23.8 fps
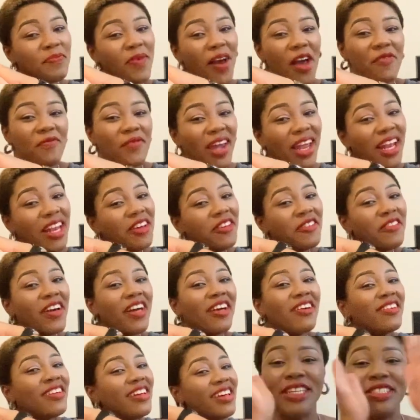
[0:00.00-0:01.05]
perfectly
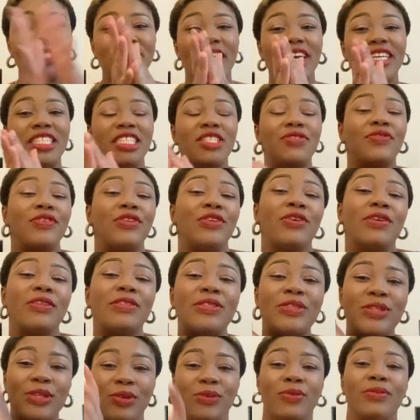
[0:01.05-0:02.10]
well enjoy this video
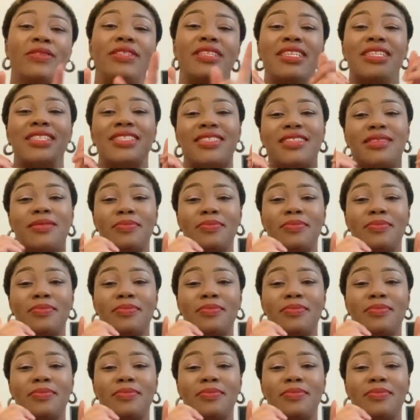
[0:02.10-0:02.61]
till this